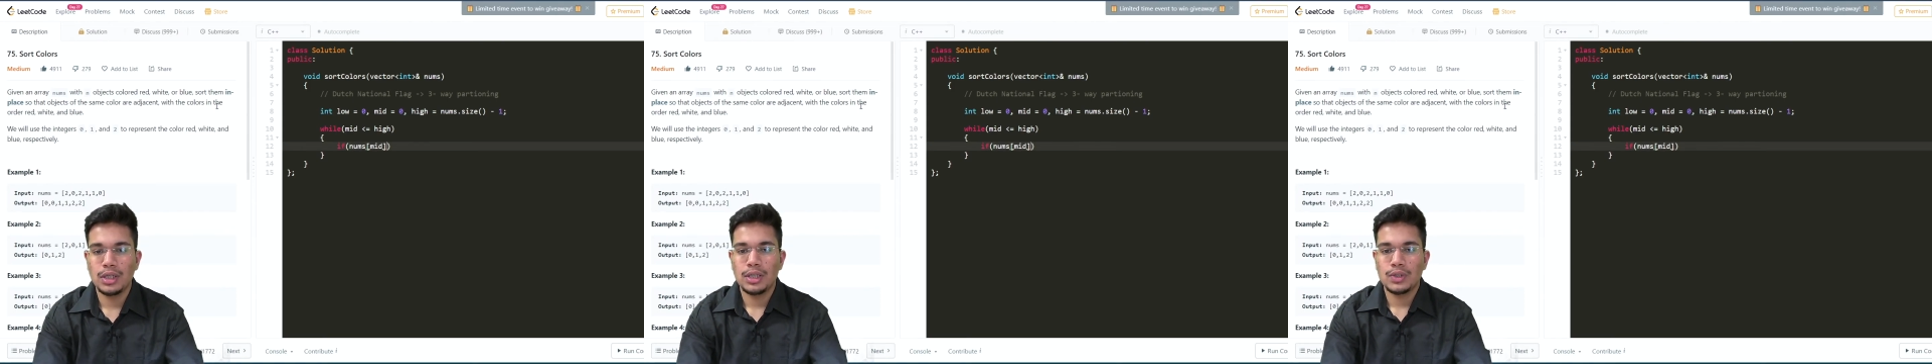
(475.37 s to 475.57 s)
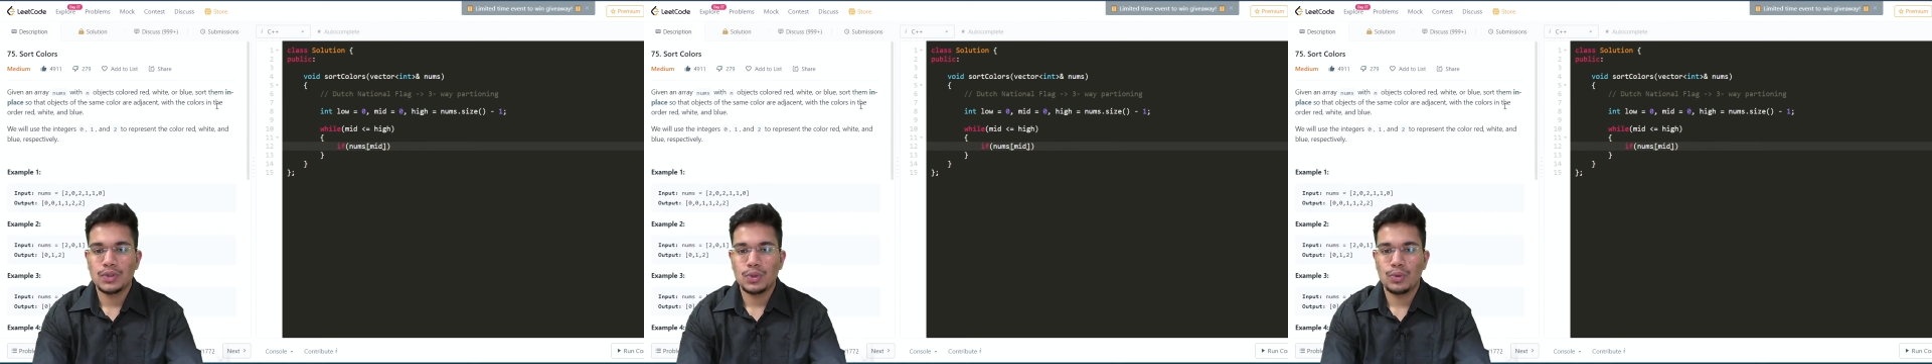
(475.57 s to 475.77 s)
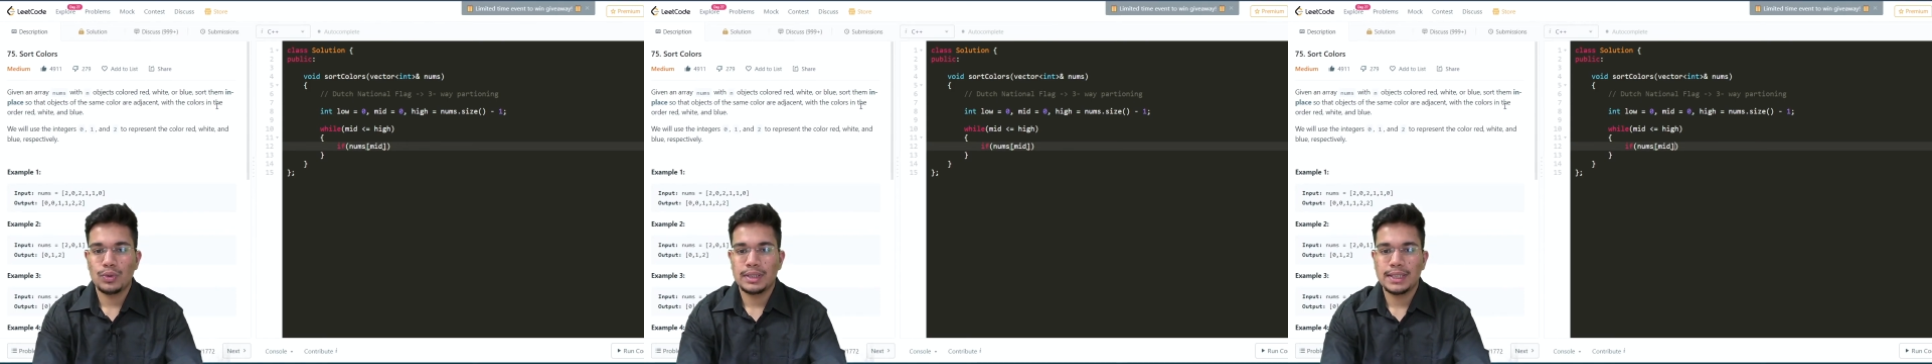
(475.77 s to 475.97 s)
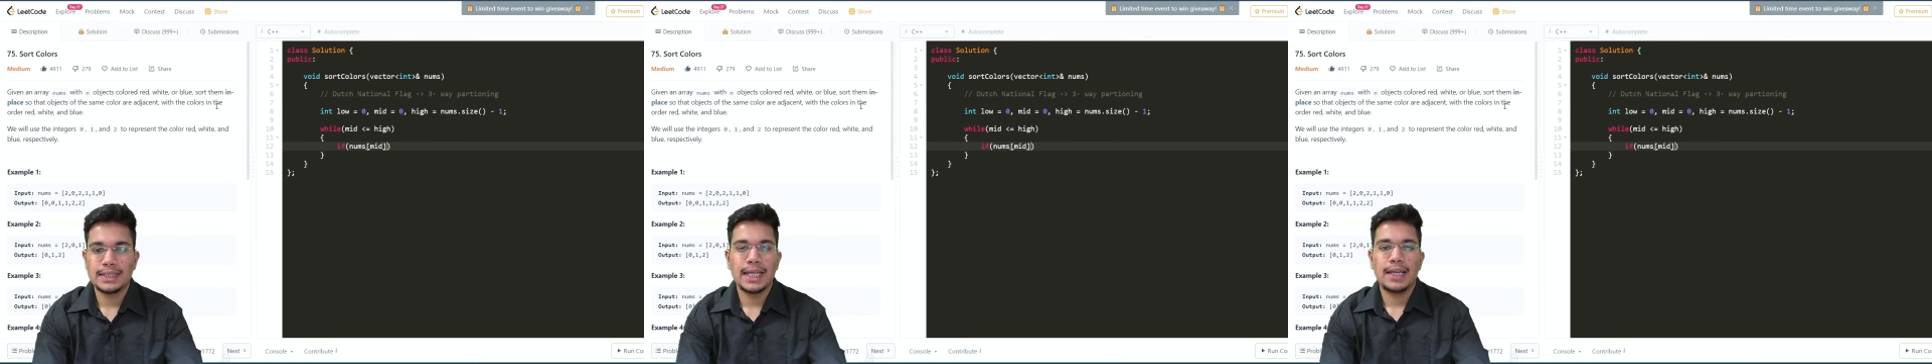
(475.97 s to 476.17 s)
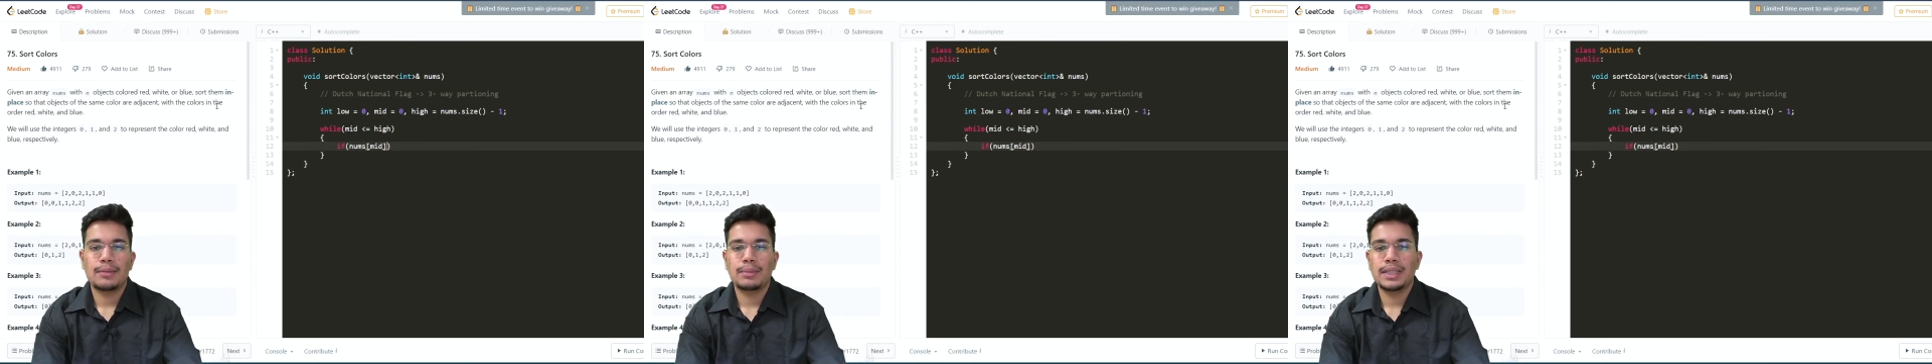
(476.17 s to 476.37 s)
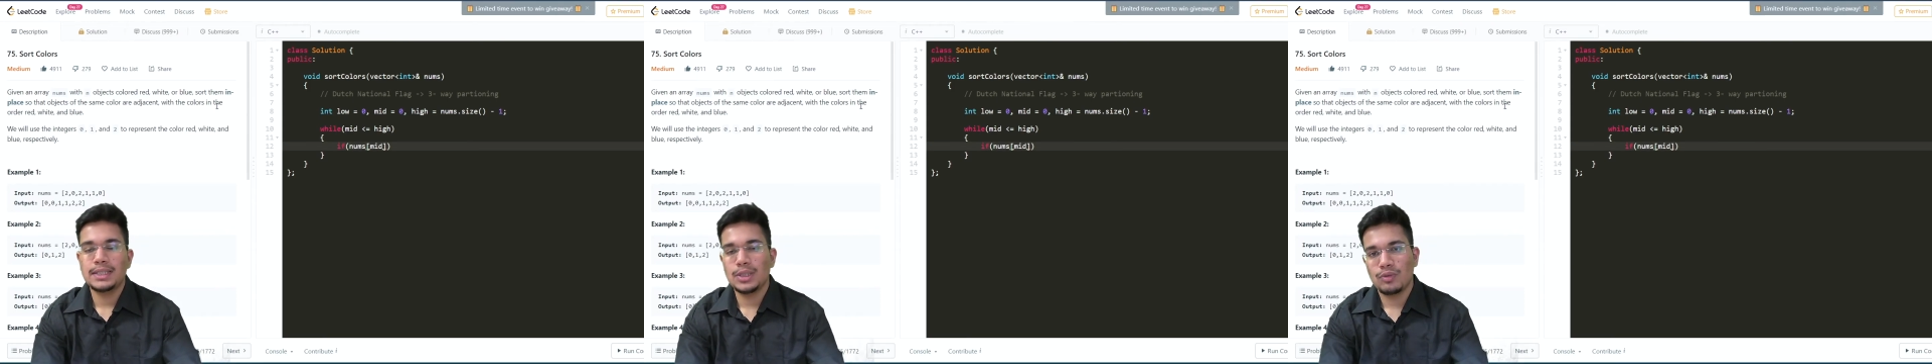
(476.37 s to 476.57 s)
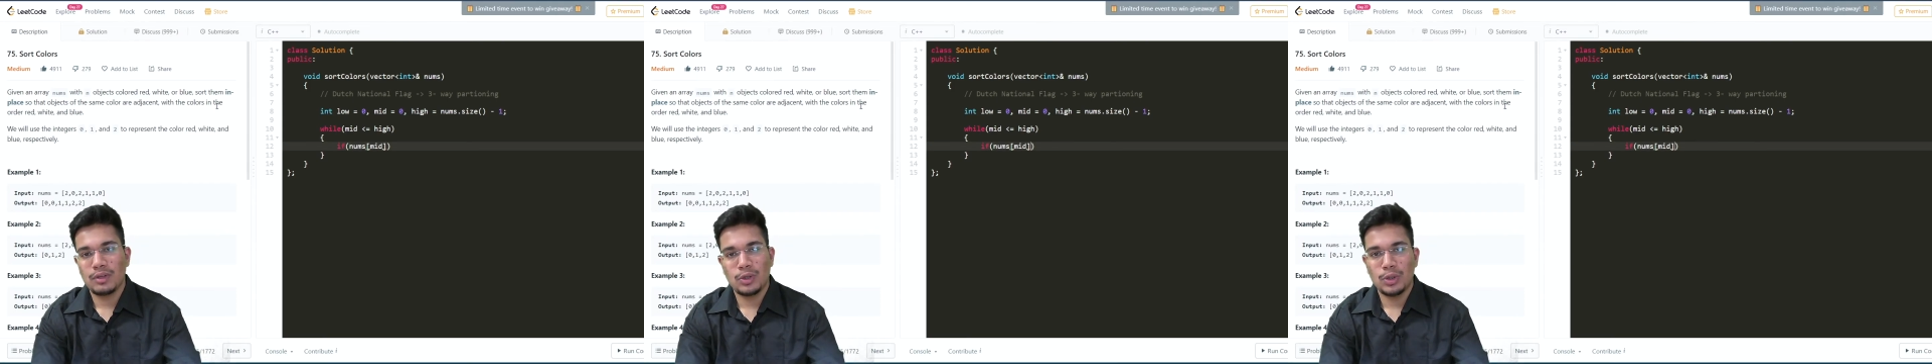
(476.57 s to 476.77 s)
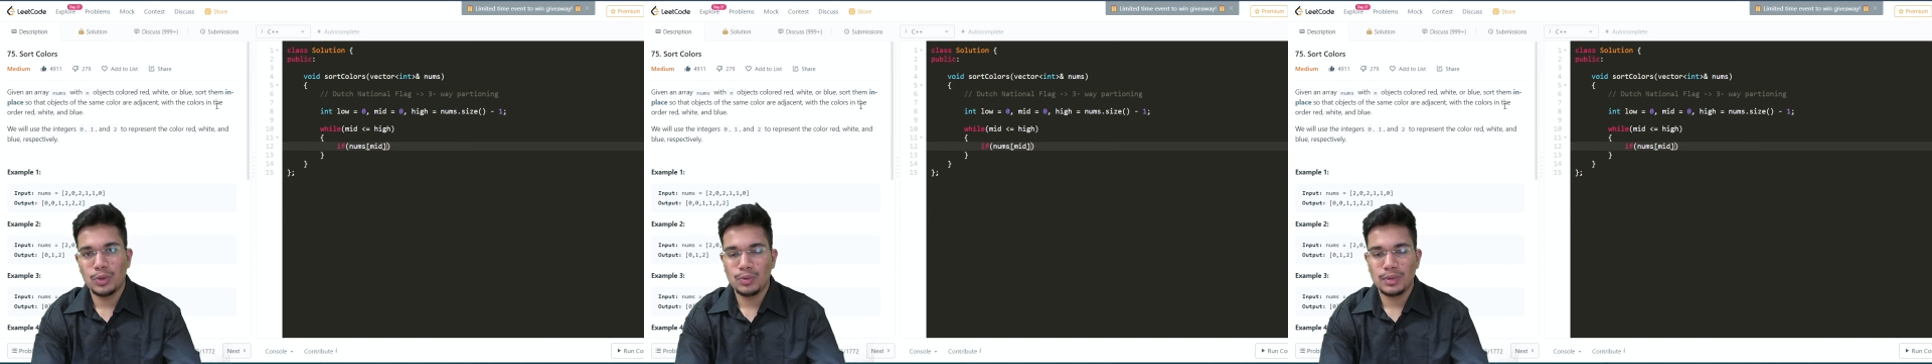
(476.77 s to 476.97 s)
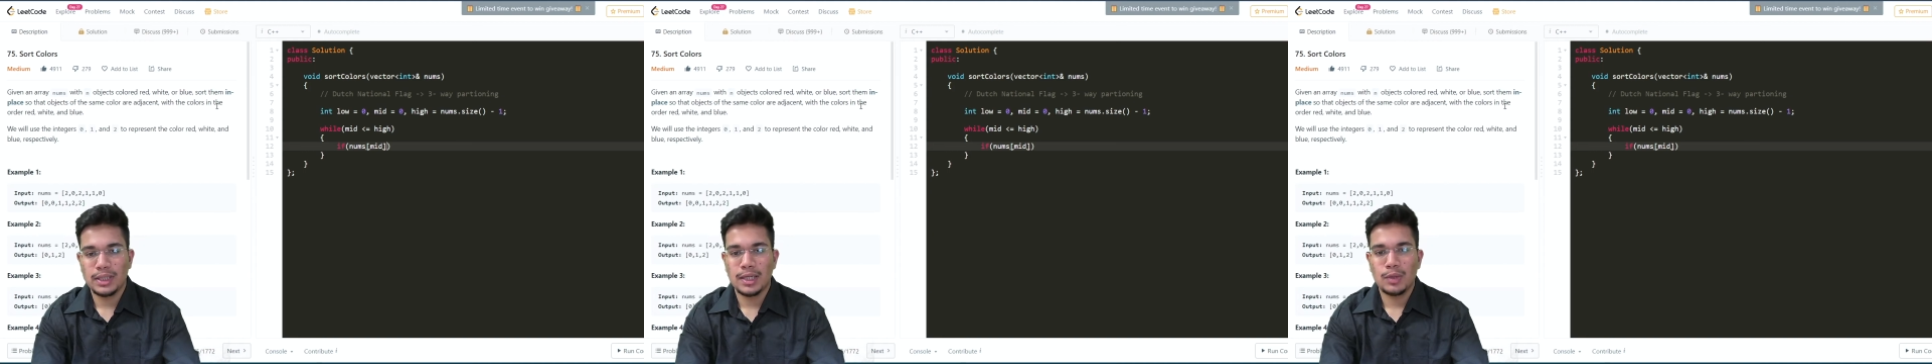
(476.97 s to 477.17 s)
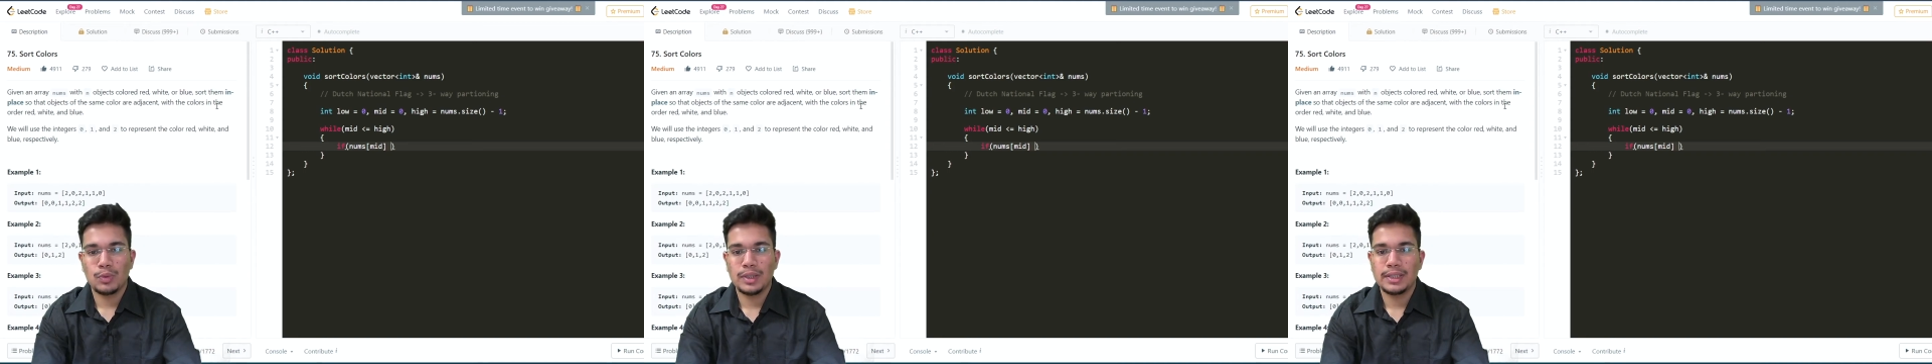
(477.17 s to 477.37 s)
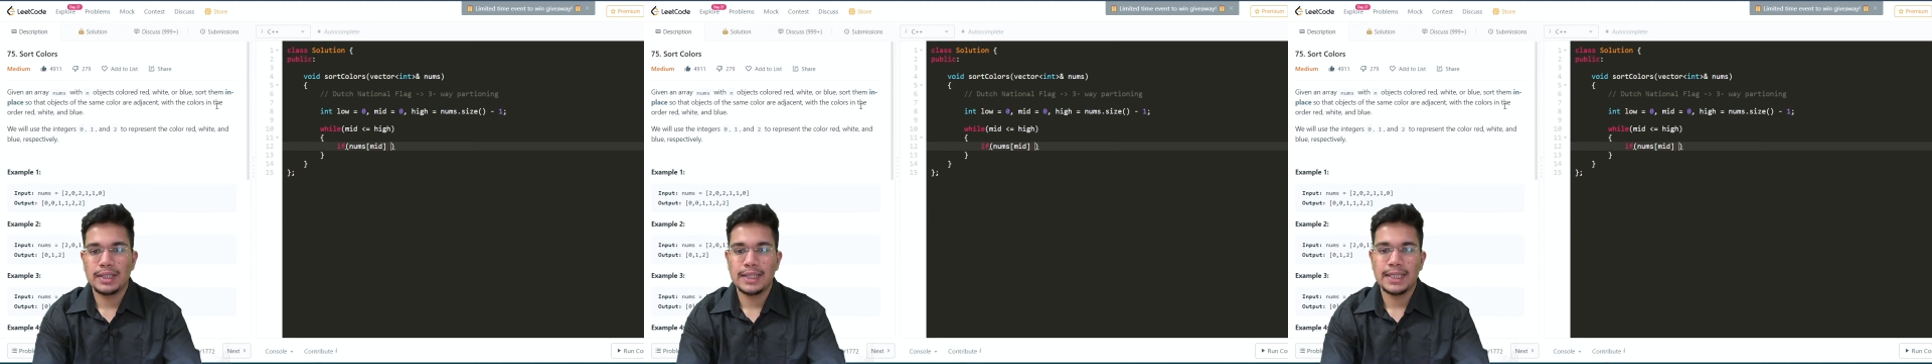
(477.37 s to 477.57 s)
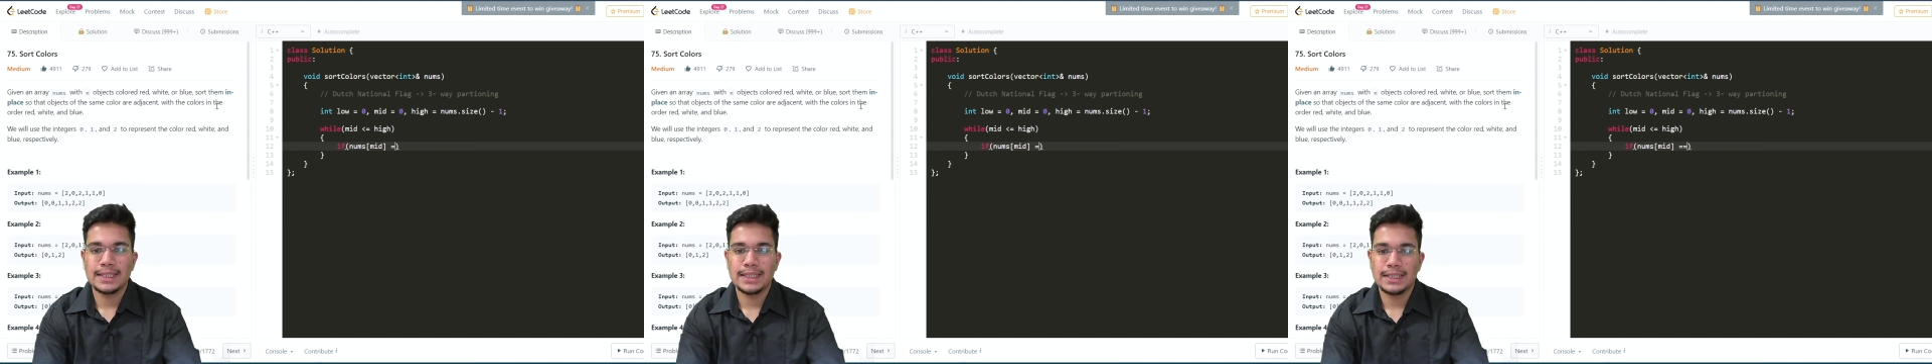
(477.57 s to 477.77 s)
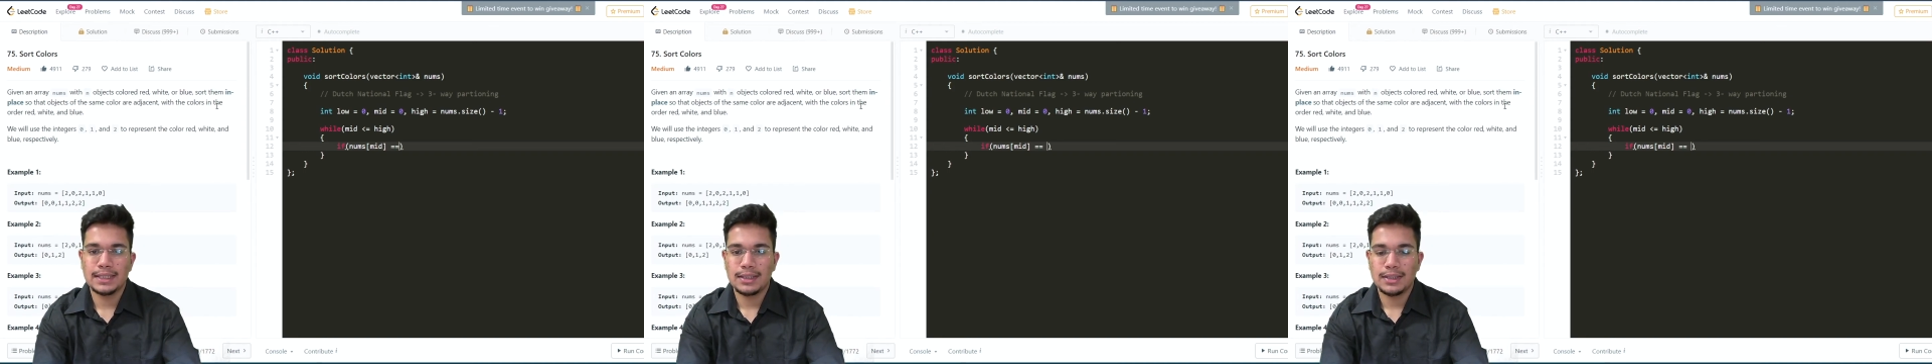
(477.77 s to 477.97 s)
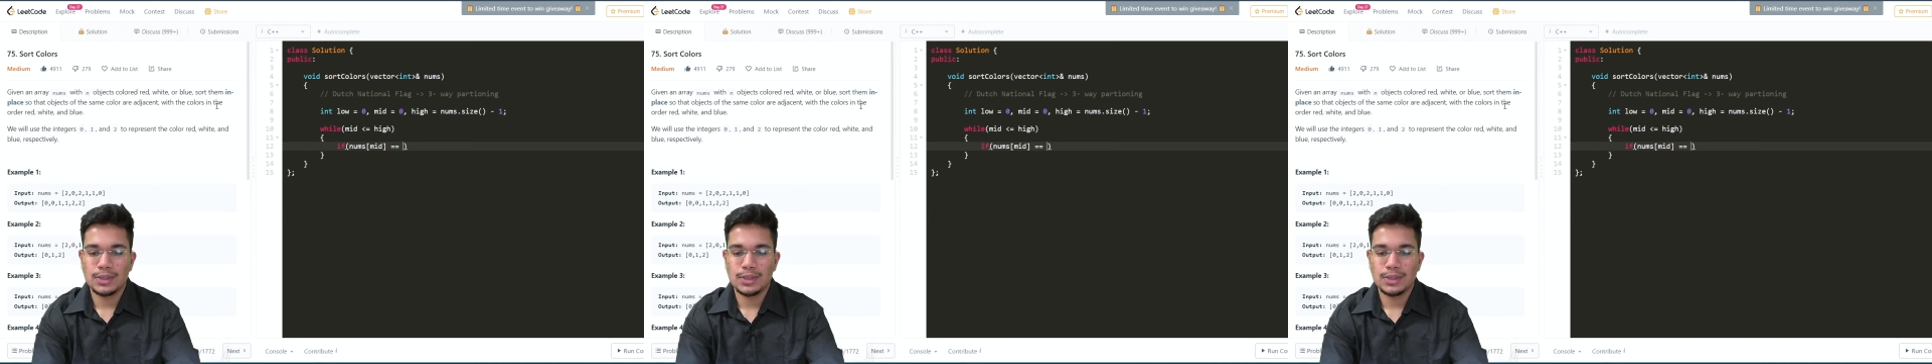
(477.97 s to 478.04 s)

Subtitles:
So this can be 0, 1 or 2. There are only 3 cases.